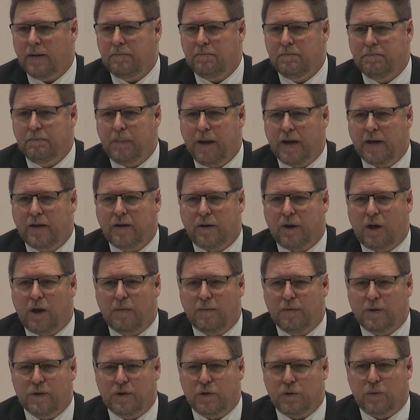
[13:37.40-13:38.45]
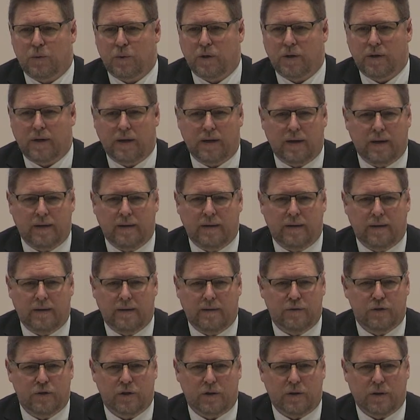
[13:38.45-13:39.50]
medical office or working in the
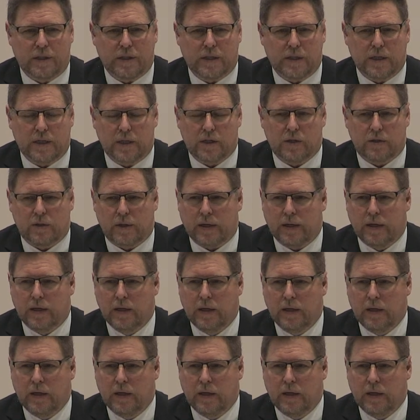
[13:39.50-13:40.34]
insurance industry.